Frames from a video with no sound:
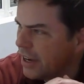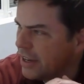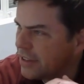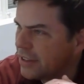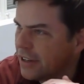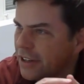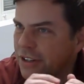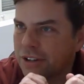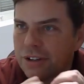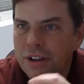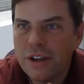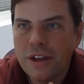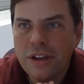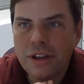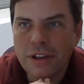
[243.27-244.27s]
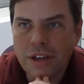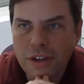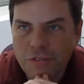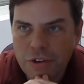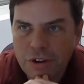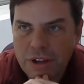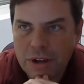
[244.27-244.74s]
is that
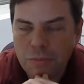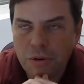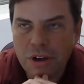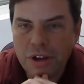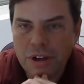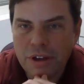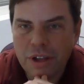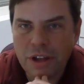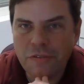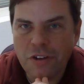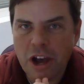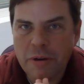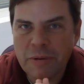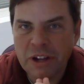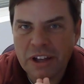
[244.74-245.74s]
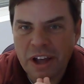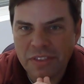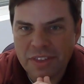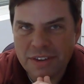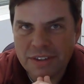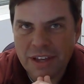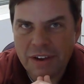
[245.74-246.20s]
if you need one, Environmental
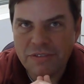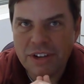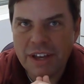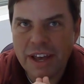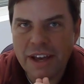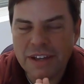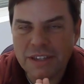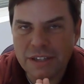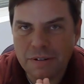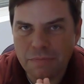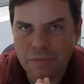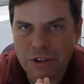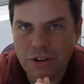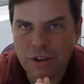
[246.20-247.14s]
Health and Safety has them.